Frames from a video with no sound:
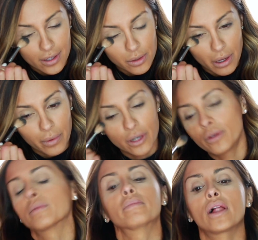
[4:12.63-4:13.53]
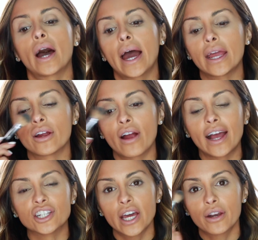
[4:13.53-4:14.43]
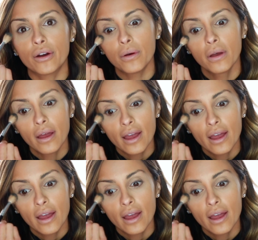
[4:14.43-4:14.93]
This way when you apply your eyeshadow,